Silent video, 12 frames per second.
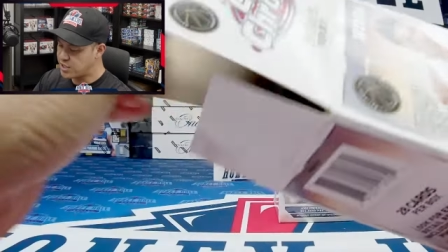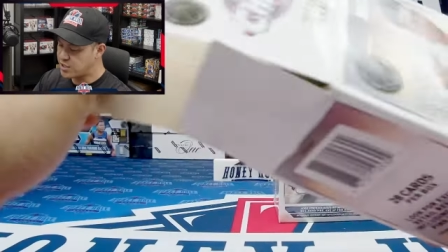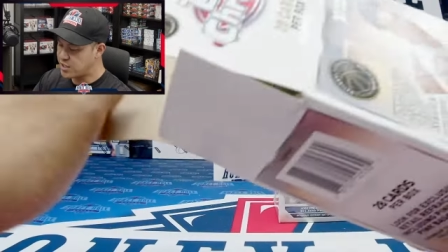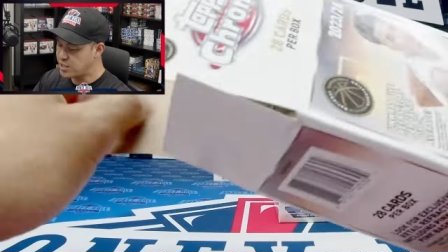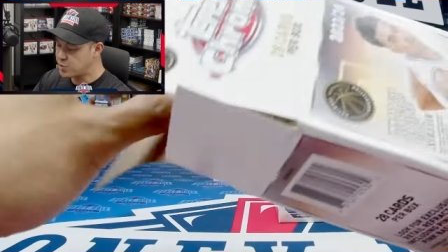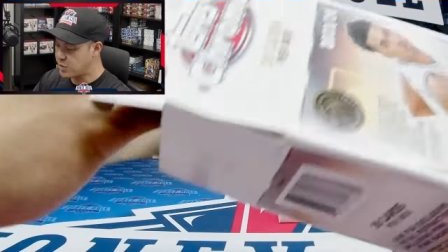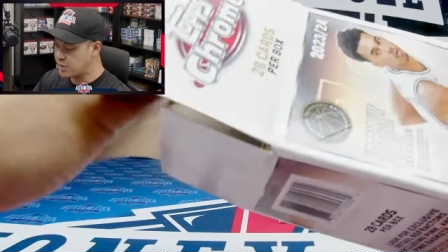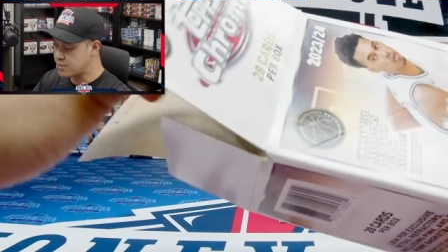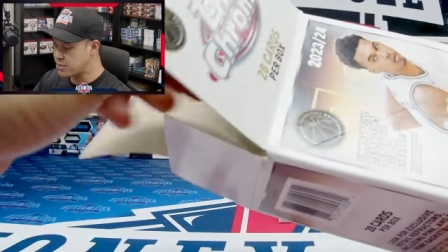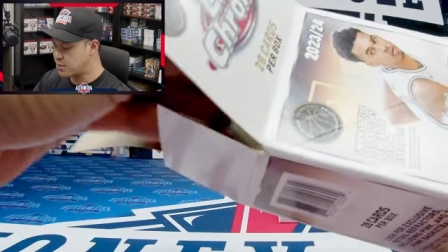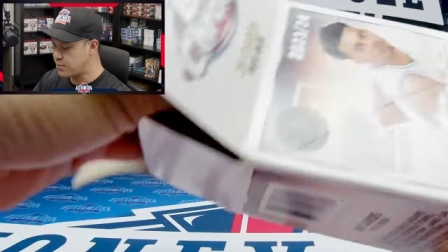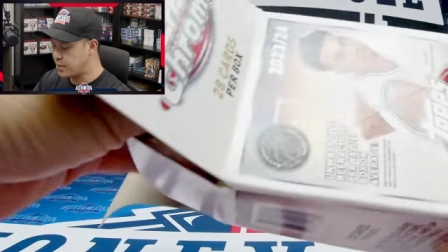each one of these is
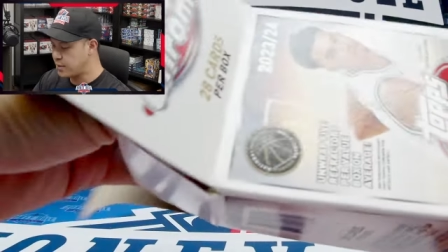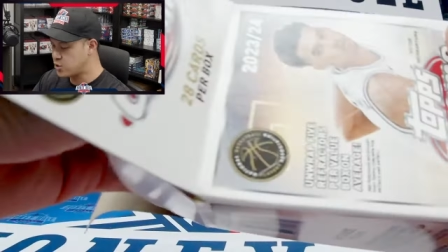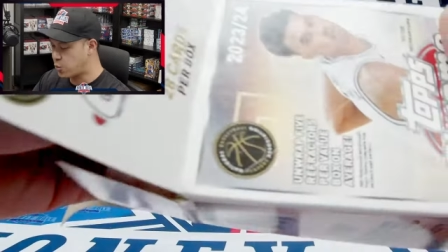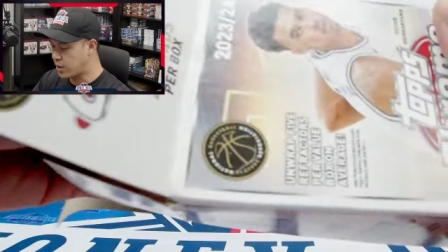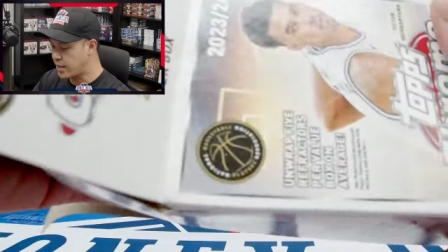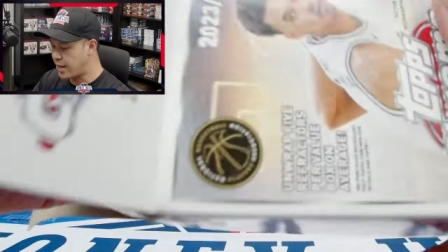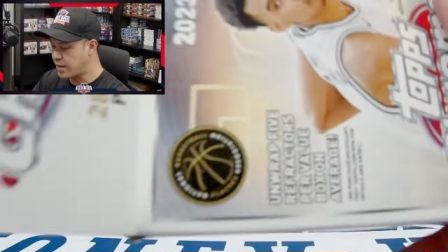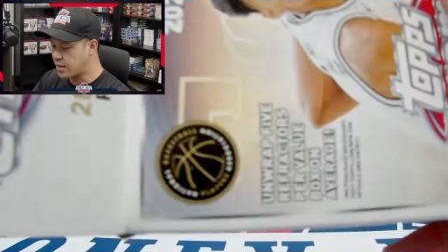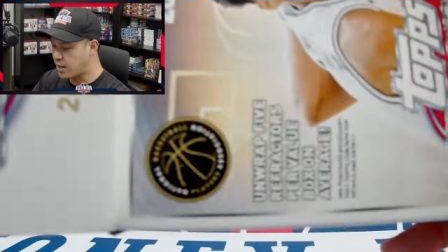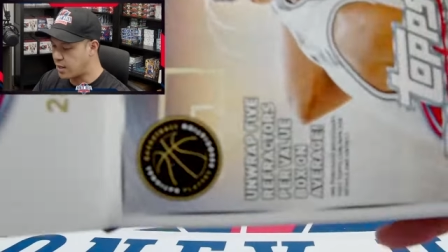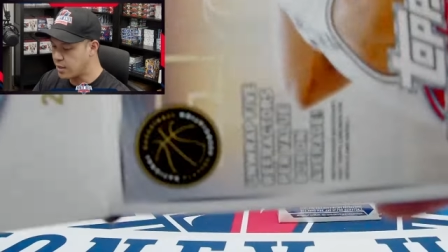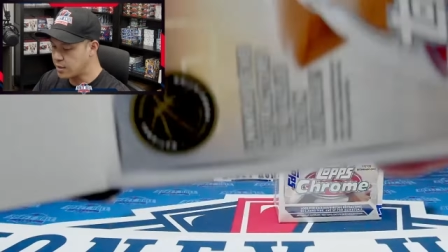going to be 28
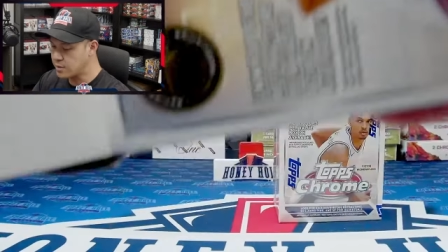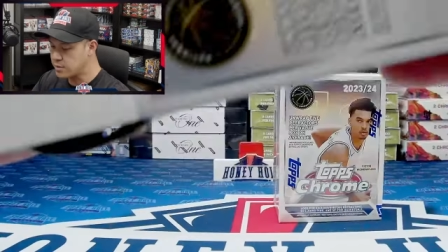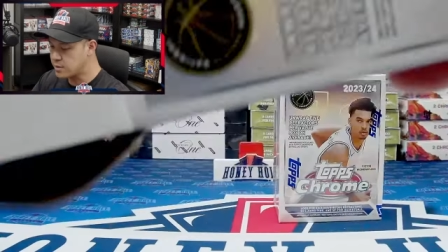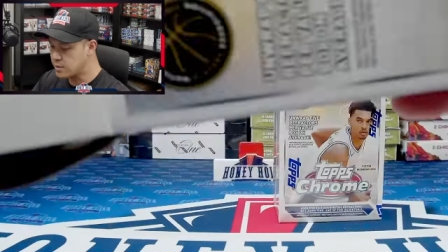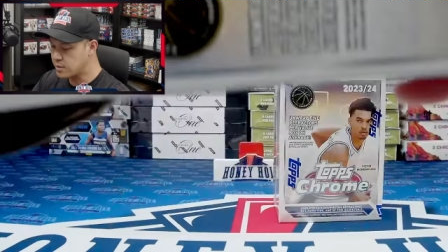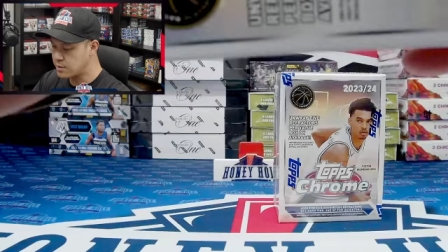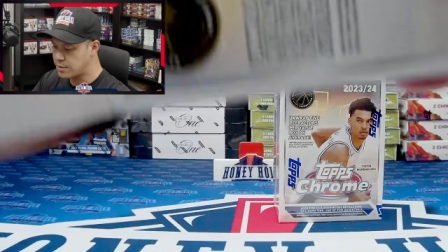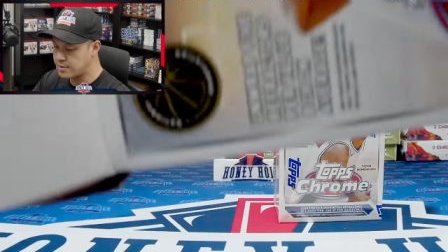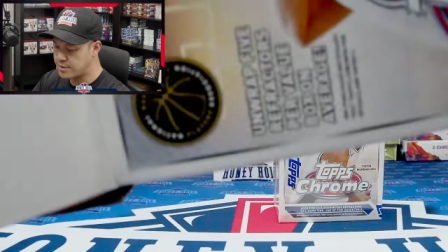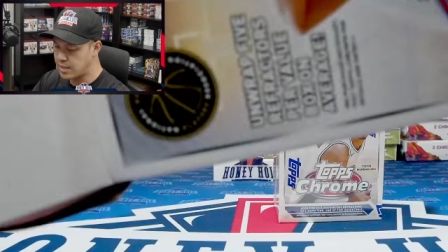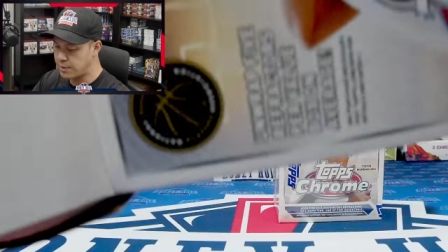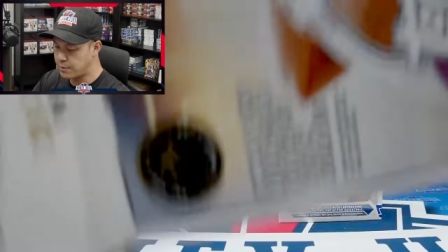cards. Let's
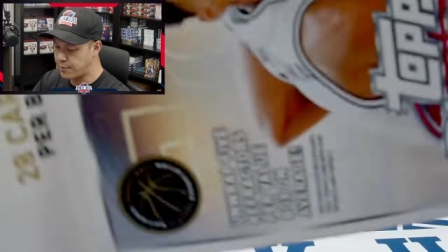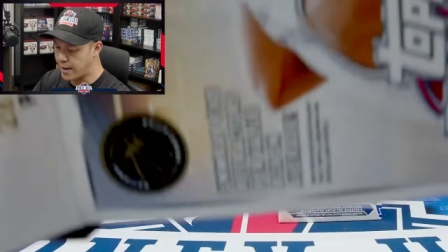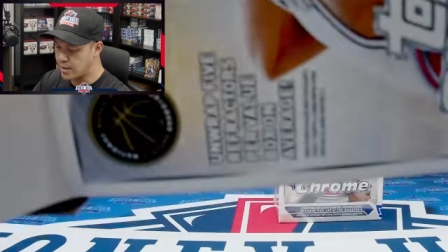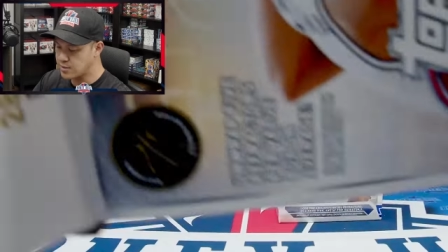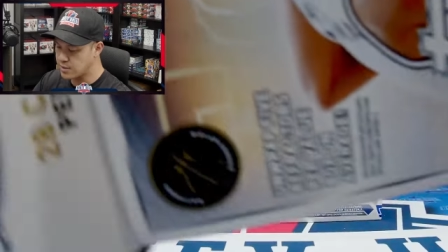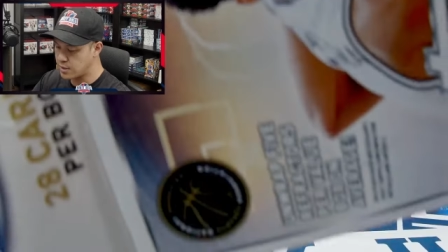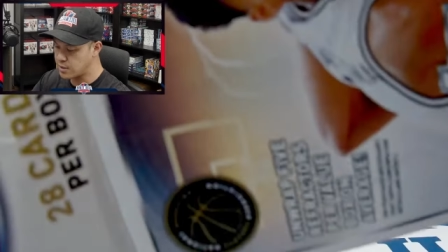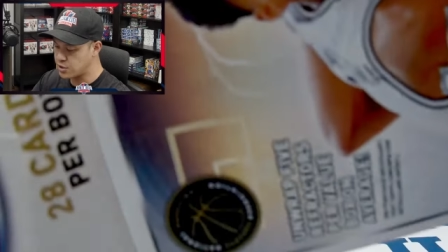see how many packs there are.